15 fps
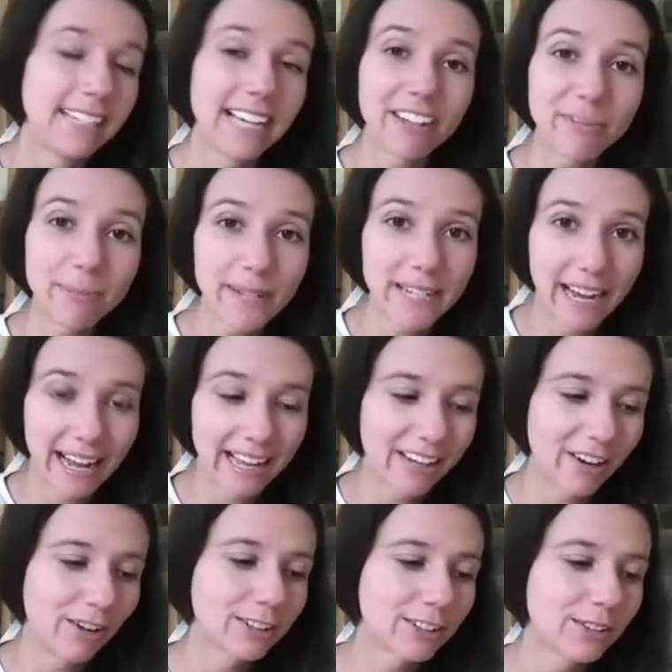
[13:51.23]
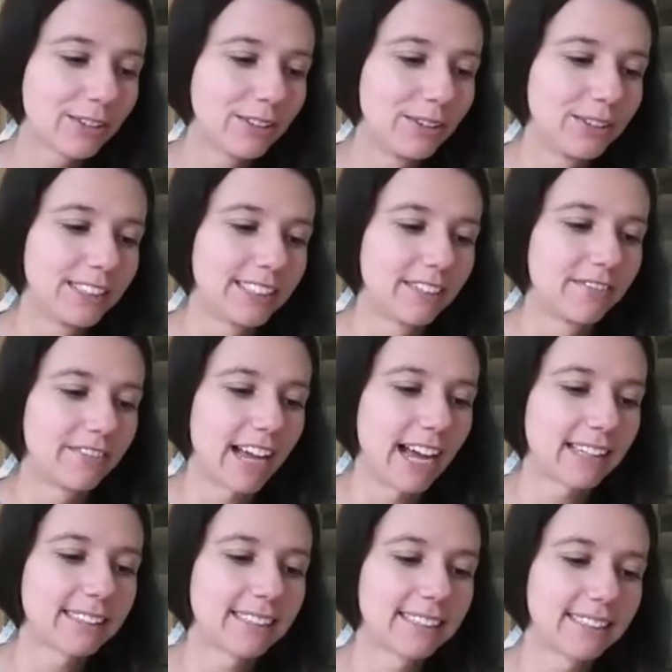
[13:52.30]
The FBI also uses a
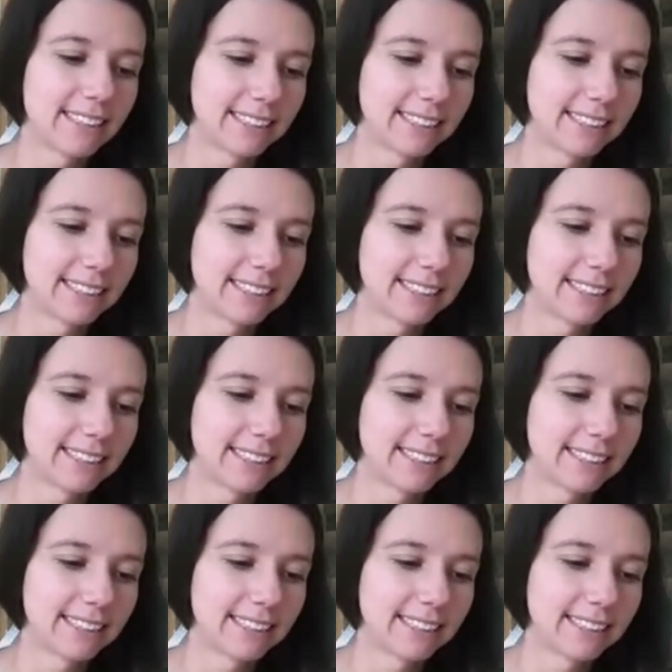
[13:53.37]
vast